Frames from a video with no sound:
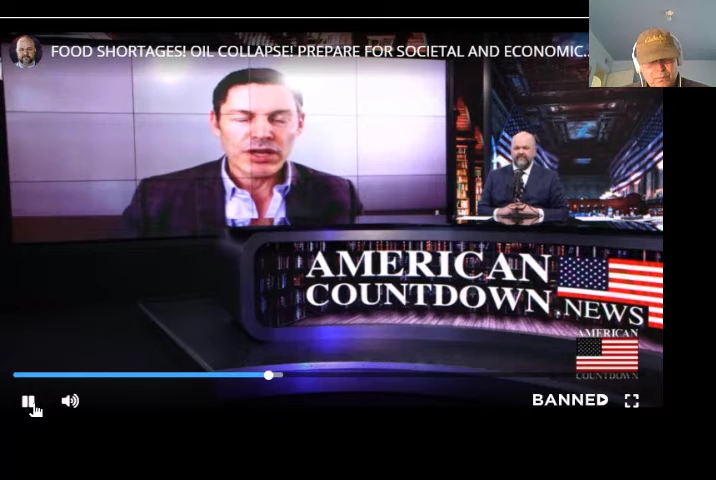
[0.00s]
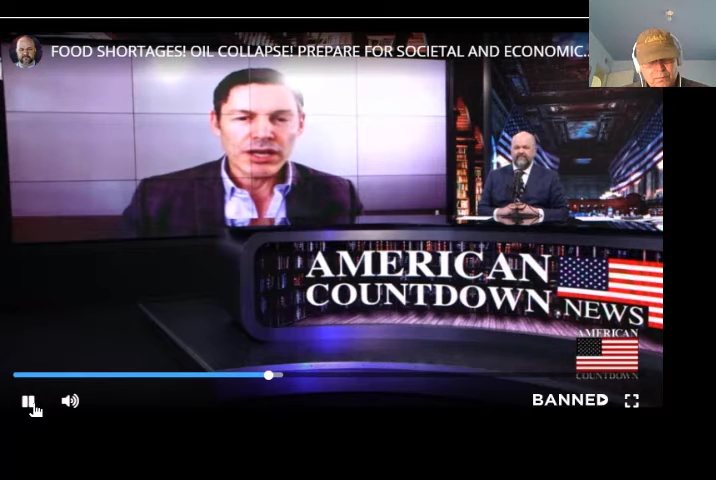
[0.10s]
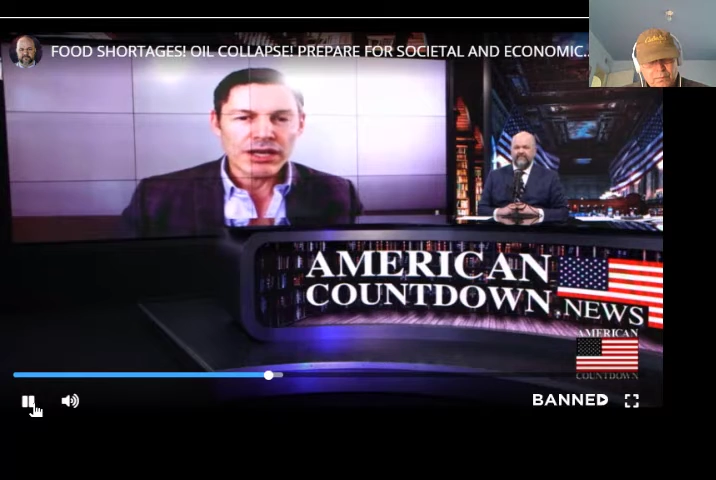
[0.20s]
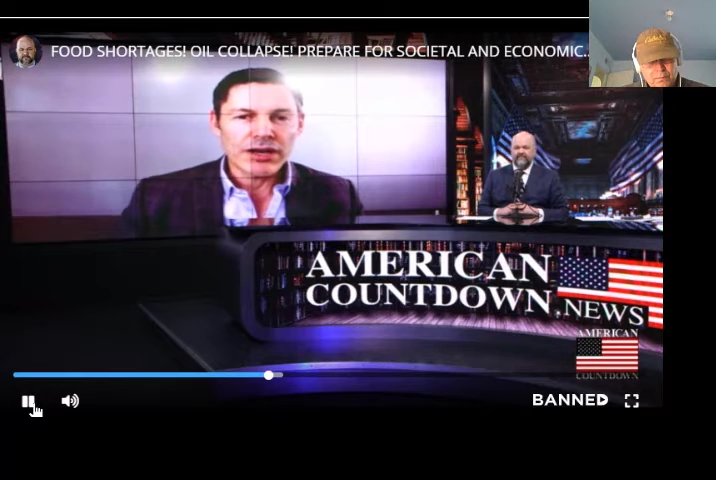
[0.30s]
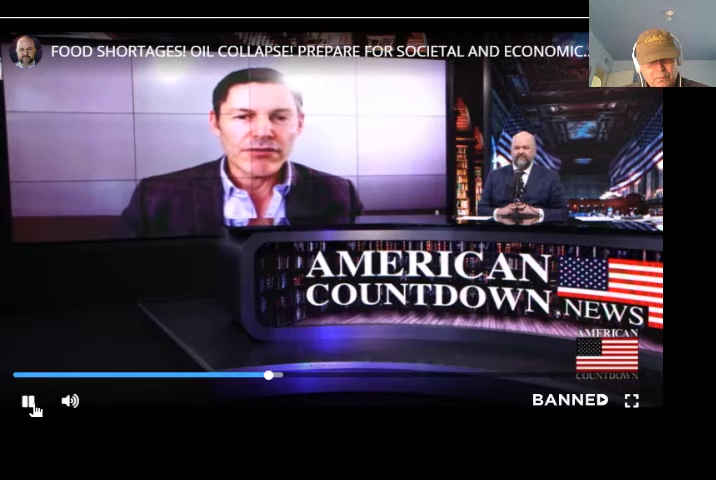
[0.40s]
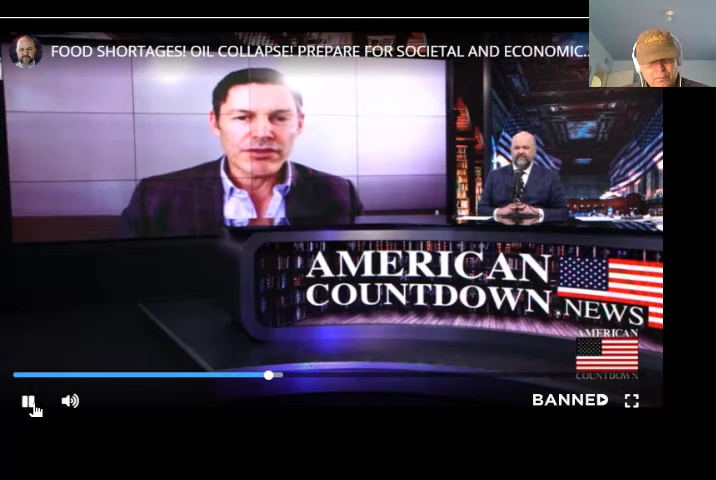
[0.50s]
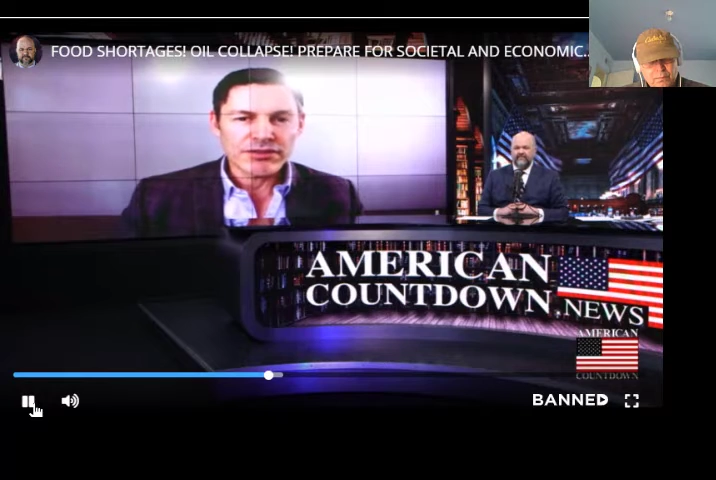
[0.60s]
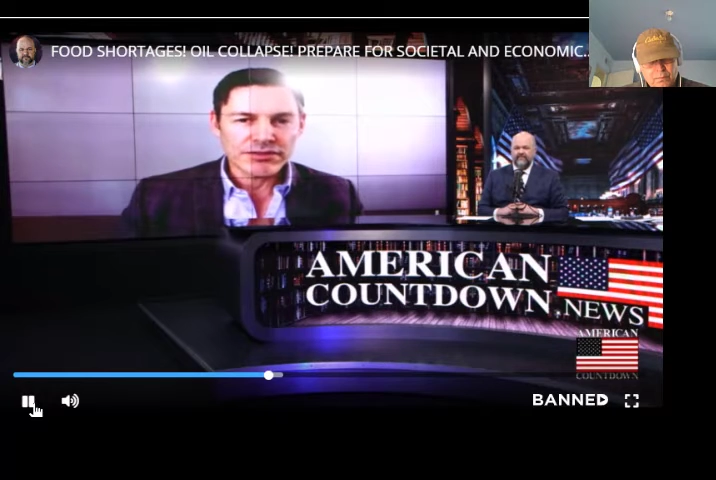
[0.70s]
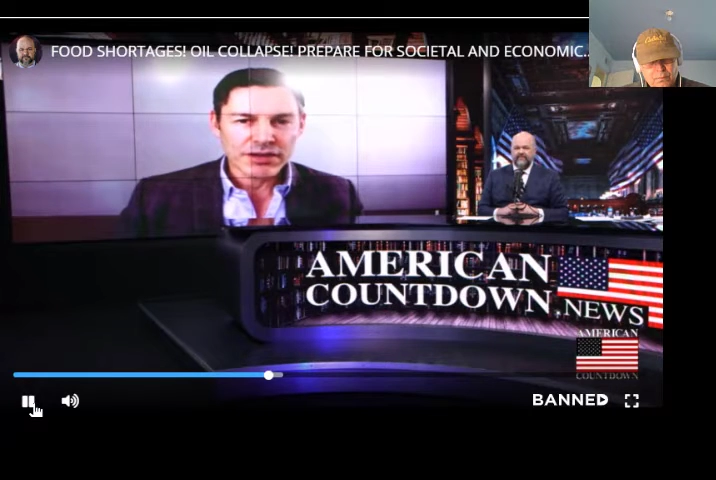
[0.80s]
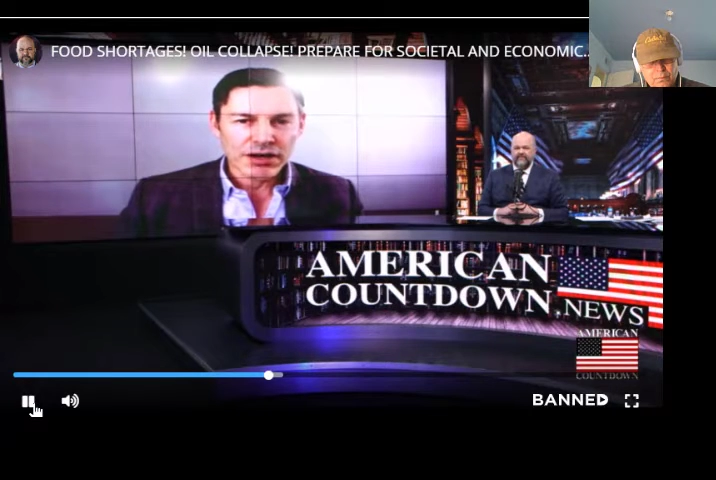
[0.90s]
in and of
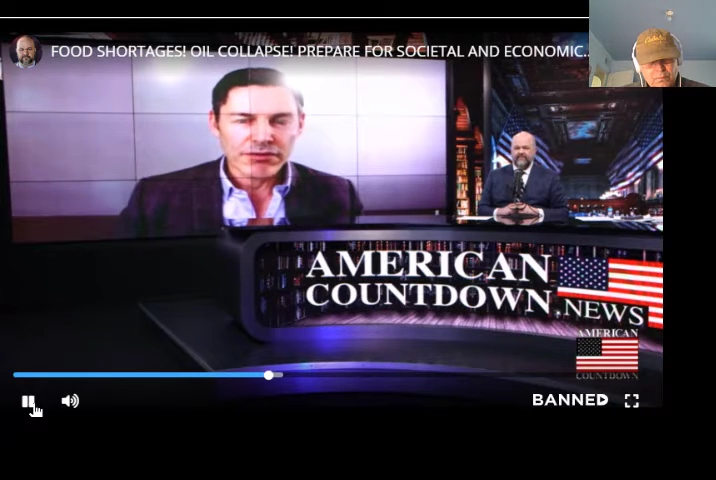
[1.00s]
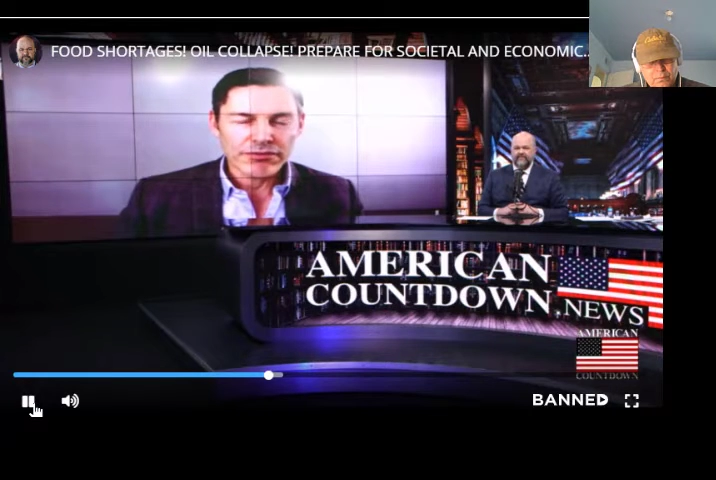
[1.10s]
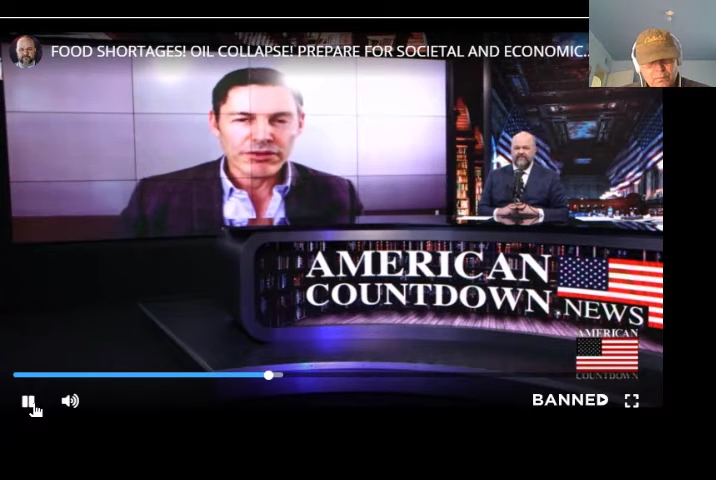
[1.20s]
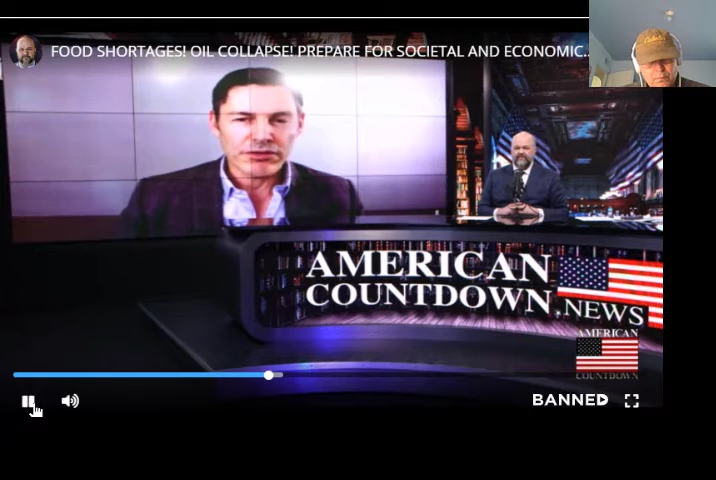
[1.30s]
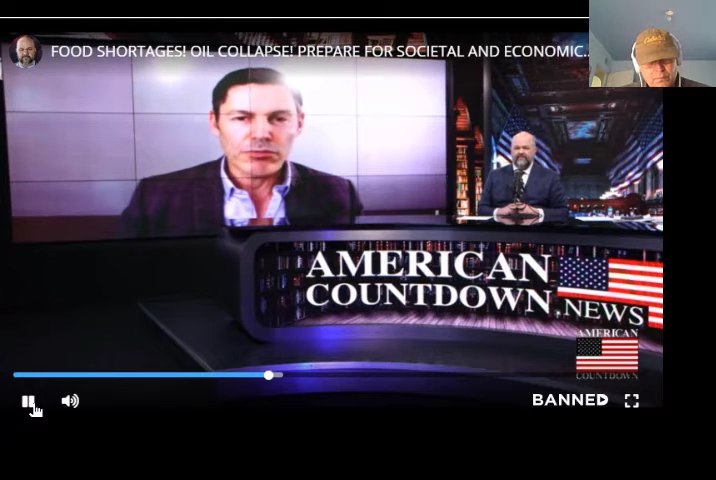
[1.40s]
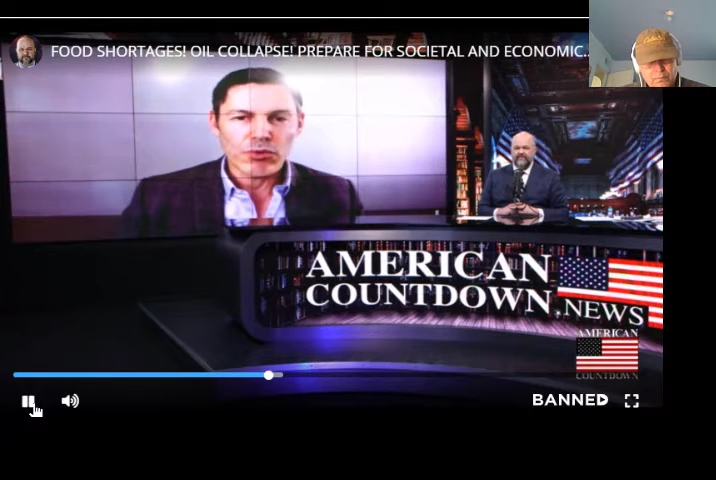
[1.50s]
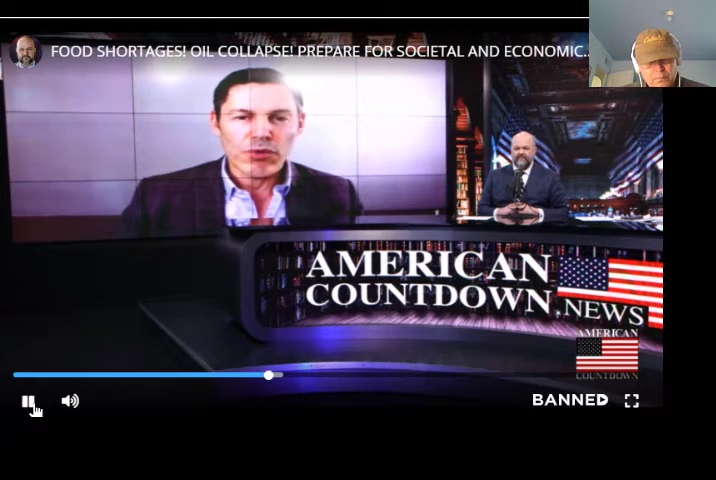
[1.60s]
itself is more